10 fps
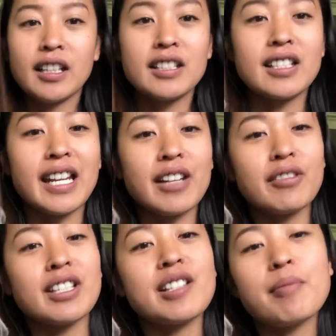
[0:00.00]
Today I
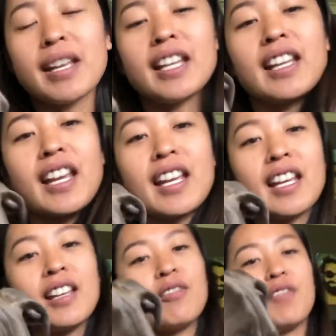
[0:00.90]
wanted to make
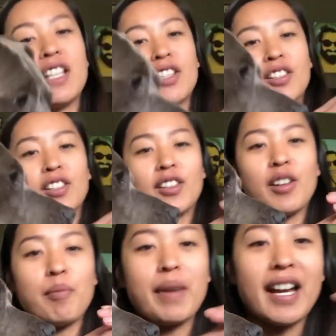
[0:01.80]
a video
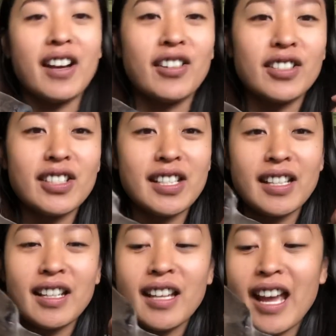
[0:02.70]
about
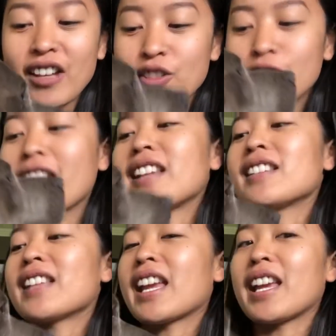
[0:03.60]
how to
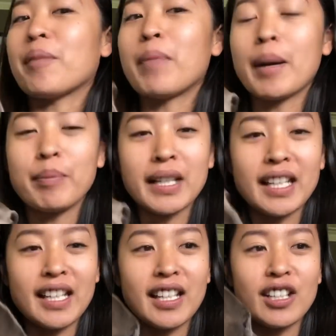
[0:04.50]
raise a
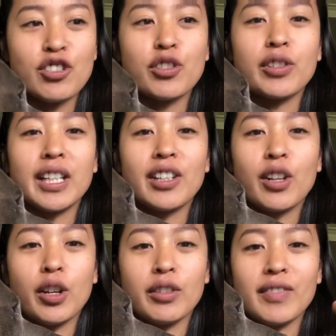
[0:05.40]
puppy during
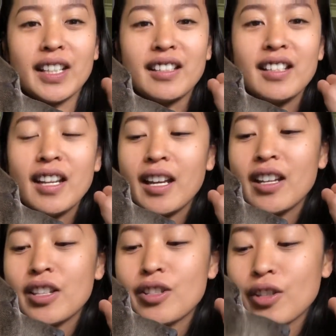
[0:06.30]
COVID.
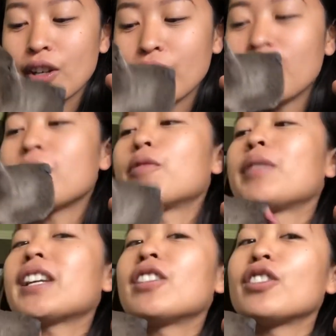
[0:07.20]
So
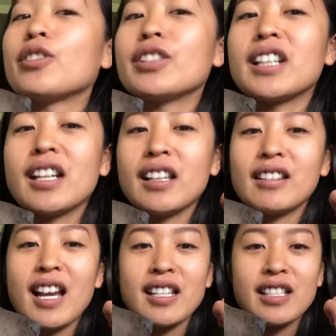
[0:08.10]
we got Luna
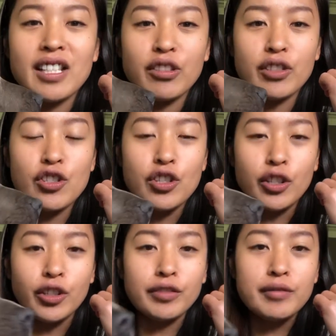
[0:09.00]
last year in
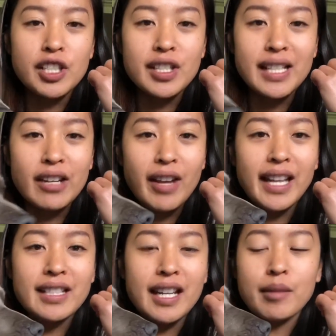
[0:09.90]
June. She's now
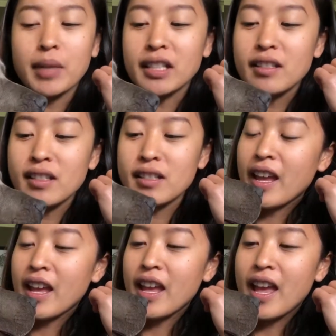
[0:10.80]
18 months.
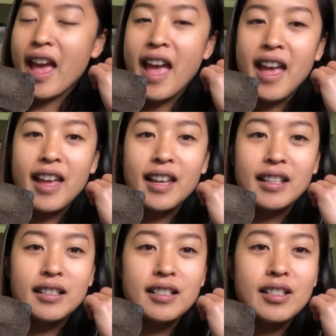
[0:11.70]

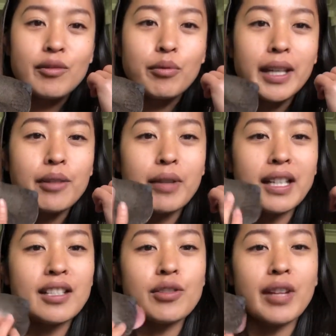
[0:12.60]
And we
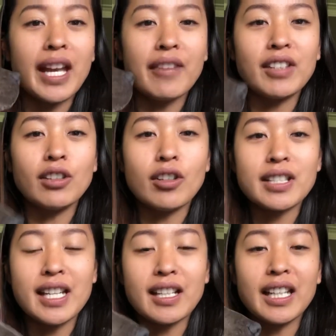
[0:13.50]
went into a heavy
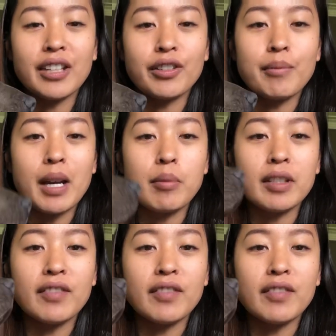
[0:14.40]
lockdown here in Melbourne,